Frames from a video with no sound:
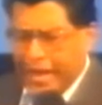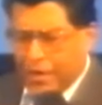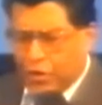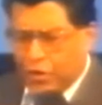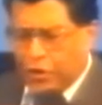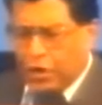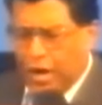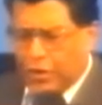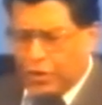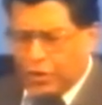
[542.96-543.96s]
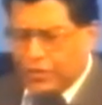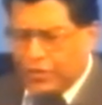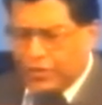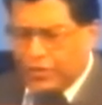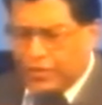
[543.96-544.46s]
and a good
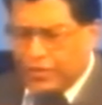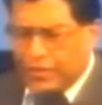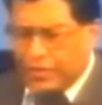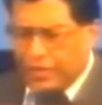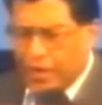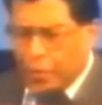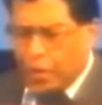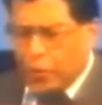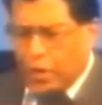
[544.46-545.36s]
conscience. When